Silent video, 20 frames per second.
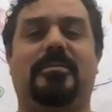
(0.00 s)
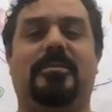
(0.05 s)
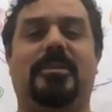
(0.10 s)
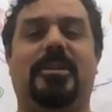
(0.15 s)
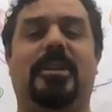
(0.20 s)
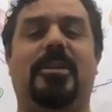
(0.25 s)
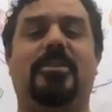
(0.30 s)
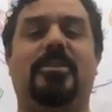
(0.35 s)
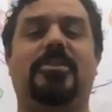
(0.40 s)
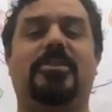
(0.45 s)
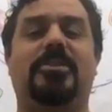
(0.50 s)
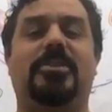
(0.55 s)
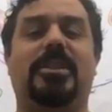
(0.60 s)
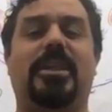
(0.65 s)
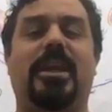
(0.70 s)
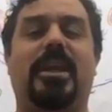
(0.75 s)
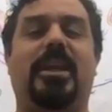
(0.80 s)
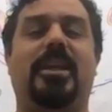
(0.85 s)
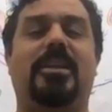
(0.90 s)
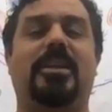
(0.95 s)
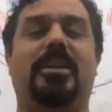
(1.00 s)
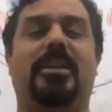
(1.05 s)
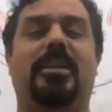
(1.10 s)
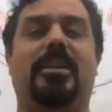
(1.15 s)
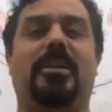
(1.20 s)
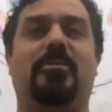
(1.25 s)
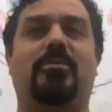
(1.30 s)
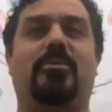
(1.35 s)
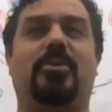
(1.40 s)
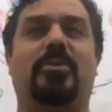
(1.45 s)
Understand
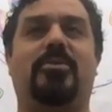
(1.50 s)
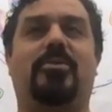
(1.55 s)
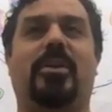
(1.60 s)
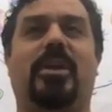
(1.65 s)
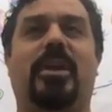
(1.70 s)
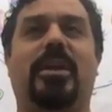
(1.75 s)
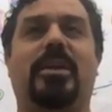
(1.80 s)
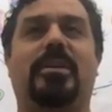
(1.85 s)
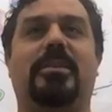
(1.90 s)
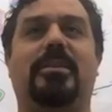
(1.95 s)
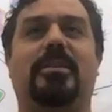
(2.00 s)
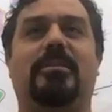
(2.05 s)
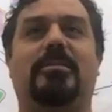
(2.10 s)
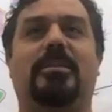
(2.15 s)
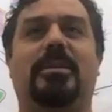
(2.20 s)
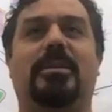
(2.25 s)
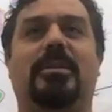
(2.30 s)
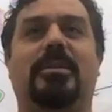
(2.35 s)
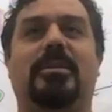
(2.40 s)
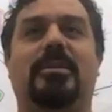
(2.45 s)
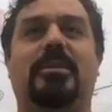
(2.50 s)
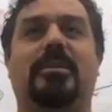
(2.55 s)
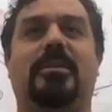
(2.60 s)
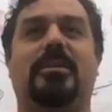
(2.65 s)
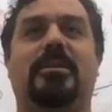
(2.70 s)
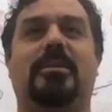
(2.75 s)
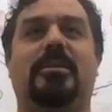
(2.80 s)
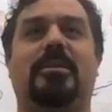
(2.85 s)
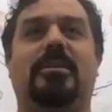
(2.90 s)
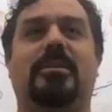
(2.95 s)
that we're trying to
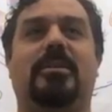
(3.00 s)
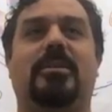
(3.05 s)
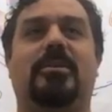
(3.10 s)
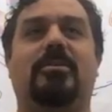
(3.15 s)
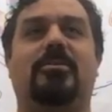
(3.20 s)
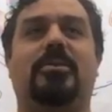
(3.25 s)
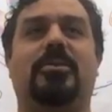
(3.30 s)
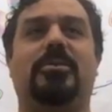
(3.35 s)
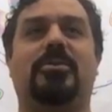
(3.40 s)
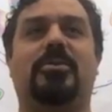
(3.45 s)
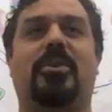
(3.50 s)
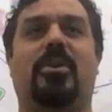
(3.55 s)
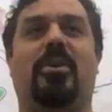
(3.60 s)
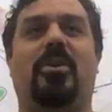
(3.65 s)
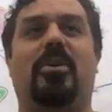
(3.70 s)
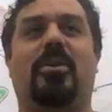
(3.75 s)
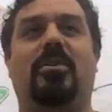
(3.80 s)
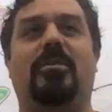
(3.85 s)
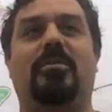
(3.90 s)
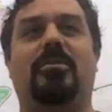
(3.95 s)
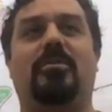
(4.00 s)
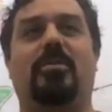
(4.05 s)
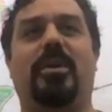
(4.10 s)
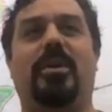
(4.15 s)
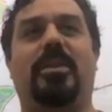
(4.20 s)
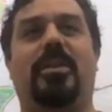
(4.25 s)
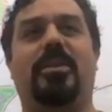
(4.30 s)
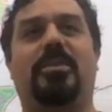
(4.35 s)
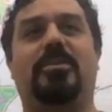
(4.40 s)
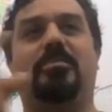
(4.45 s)
resolve
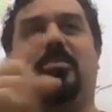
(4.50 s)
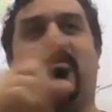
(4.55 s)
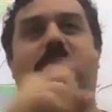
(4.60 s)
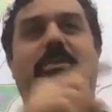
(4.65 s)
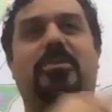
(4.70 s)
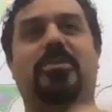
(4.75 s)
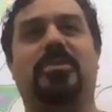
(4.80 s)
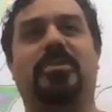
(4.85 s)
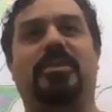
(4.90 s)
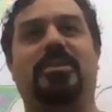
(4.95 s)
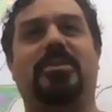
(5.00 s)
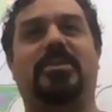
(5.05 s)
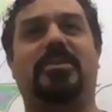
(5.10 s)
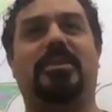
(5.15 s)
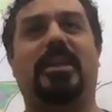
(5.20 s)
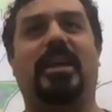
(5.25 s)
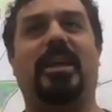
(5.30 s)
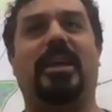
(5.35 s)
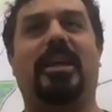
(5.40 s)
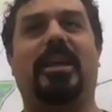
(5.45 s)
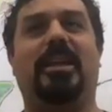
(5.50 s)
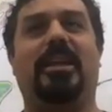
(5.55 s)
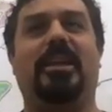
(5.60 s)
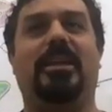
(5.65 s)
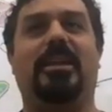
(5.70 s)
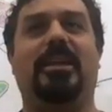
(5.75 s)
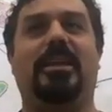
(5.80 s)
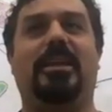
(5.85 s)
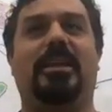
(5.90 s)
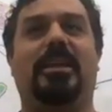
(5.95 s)
what this person said
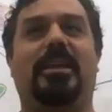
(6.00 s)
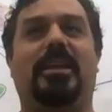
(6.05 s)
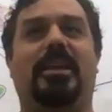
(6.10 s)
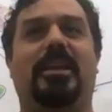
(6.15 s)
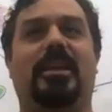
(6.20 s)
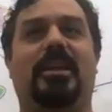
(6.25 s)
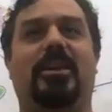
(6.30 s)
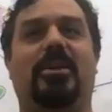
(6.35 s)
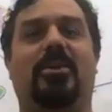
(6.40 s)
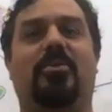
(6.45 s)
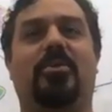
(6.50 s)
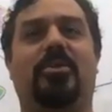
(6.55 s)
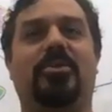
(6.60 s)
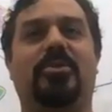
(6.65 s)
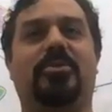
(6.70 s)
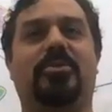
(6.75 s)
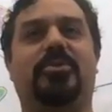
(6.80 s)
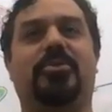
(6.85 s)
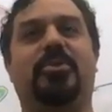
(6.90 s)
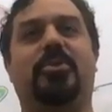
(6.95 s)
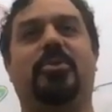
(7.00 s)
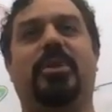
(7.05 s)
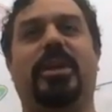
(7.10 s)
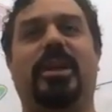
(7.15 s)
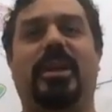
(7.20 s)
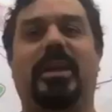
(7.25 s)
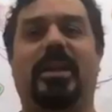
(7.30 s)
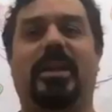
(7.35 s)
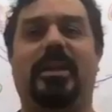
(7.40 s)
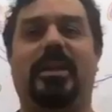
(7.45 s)
or is
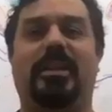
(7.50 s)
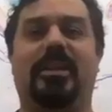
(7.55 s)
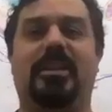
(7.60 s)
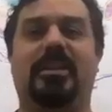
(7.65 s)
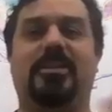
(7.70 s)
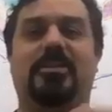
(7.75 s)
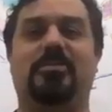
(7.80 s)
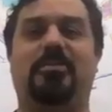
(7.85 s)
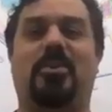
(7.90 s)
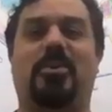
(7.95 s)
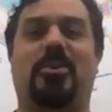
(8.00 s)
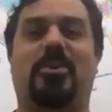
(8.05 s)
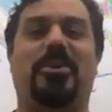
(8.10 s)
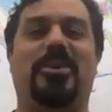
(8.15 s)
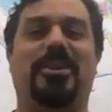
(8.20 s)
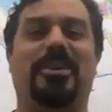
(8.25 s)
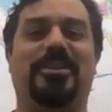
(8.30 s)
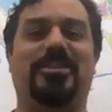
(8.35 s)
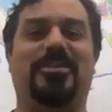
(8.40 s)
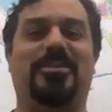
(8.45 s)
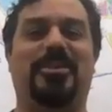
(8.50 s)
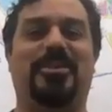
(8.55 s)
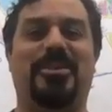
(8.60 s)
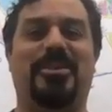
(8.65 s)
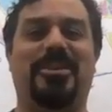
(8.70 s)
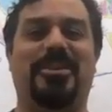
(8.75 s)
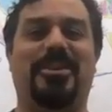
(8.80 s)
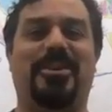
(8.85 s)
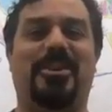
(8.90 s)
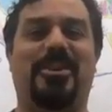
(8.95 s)
doing in this part of
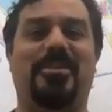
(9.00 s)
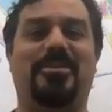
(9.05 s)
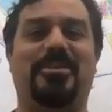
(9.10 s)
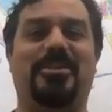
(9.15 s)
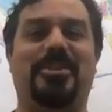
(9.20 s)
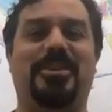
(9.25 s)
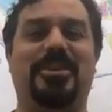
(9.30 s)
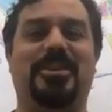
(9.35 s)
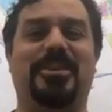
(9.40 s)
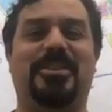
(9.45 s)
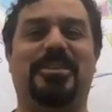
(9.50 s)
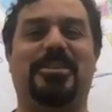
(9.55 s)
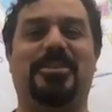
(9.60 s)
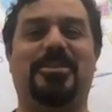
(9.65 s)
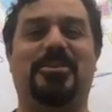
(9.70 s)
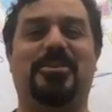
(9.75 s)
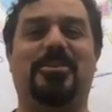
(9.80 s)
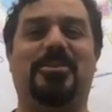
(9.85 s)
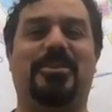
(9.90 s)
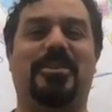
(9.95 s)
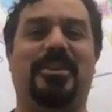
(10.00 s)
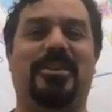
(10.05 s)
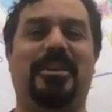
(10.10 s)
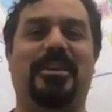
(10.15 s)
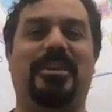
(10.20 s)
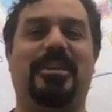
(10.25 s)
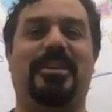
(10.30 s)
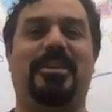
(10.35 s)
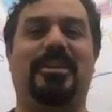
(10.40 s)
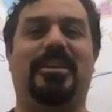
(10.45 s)
our office or
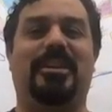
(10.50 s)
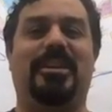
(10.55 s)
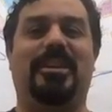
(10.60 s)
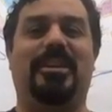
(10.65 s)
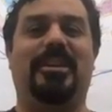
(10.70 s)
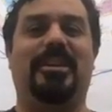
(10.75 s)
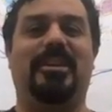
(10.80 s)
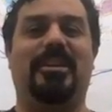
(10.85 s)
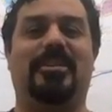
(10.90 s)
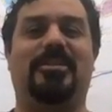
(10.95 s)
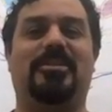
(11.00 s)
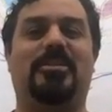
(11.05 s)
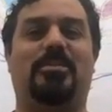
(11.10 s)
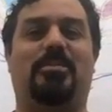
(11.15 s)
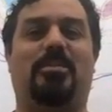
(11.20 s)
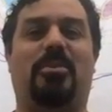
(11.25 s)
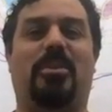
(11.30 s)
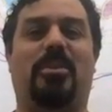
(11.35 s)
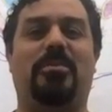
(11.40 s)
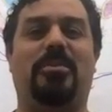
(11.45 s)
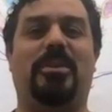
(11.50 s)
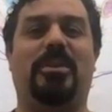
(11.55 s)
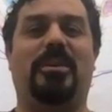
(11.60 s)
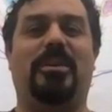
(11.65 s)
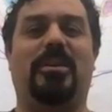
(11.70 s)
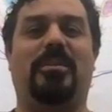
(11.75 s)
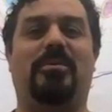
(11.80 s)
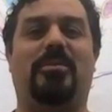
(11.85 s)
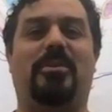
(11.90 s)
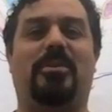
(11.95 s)
in this department
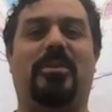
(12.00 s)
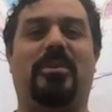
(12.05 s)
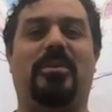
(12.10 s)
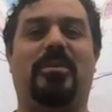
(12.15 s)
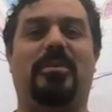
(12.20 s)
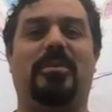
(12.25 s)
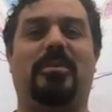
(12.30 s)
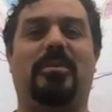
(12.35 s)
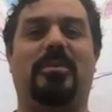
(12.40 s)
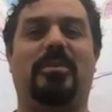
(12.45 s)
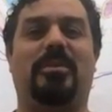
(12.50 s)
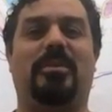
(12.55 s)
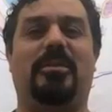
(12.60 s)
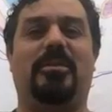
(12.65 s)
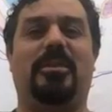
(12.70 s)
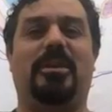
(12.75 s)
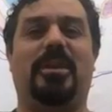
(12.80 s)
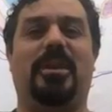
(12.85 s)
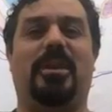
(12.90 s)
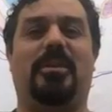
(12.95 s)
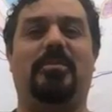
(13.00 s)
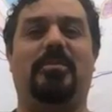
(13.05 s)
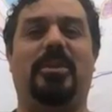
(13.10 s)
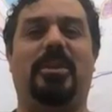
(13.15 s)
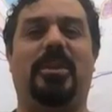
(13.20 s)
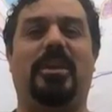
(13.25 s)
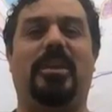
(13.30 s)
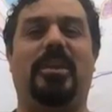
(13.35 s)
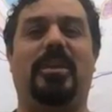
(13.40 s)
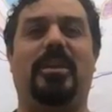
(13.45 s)
of our
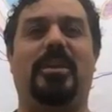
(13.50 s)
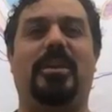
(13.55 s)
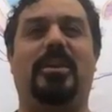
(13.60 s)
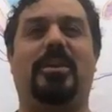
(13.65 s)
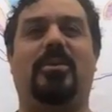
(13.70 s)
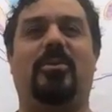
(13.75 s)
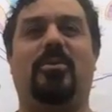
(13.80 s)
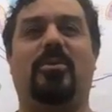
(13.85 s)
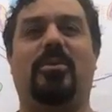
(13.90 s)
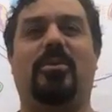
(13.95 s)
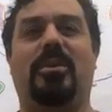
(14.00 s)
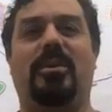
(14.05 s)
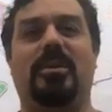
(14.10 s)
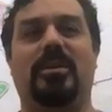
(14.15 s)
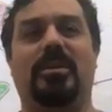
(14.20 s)
company, or